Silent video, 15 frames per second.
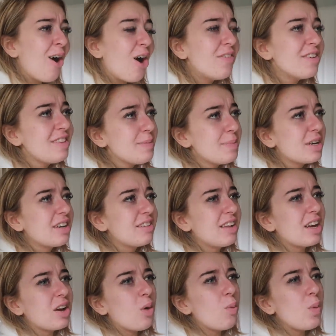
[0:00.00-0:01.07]
Obviously, because
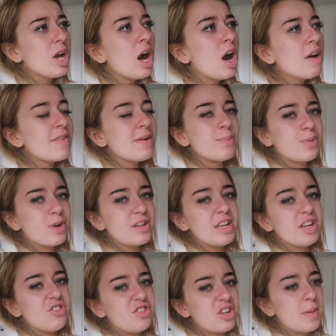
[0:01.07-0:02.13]
like we are in
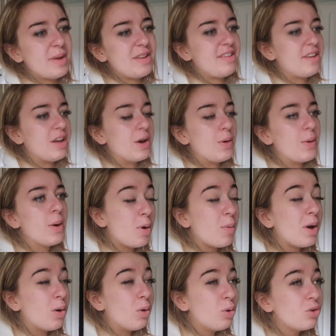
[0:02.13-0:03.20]
British summer still, but
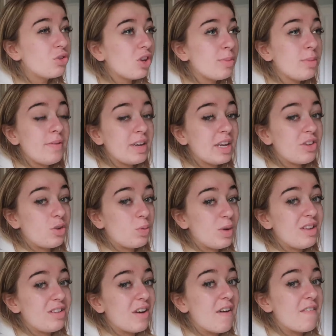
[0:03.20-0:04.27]
we're also moving into
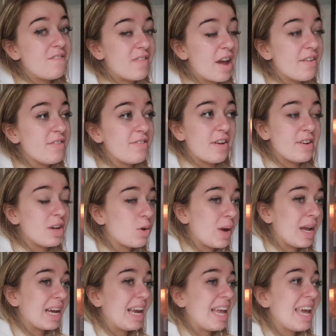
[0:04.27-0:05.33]
winter very, very
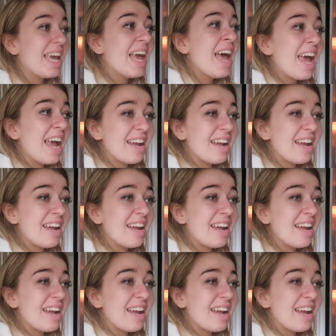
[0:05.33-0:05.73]
quickly.